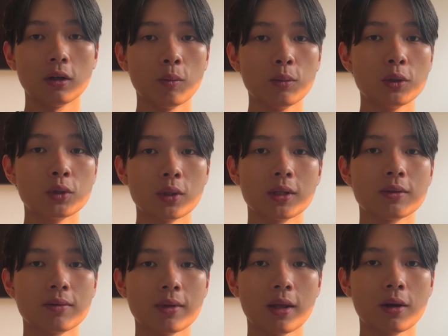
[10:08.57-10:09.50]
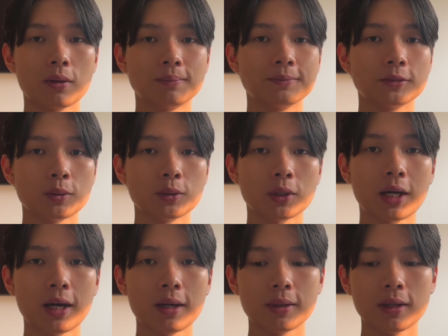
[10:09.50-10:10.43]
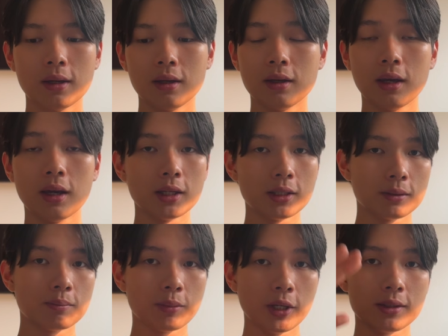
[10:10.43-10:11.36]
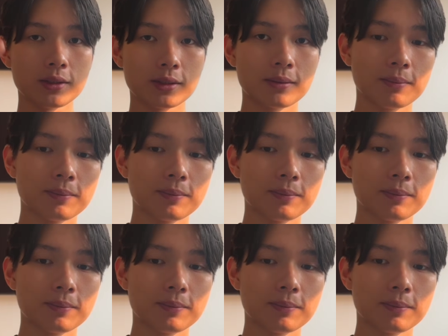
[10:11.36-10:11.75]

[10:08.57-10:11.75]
Hope you enjoyed this video, subscribe, and peace.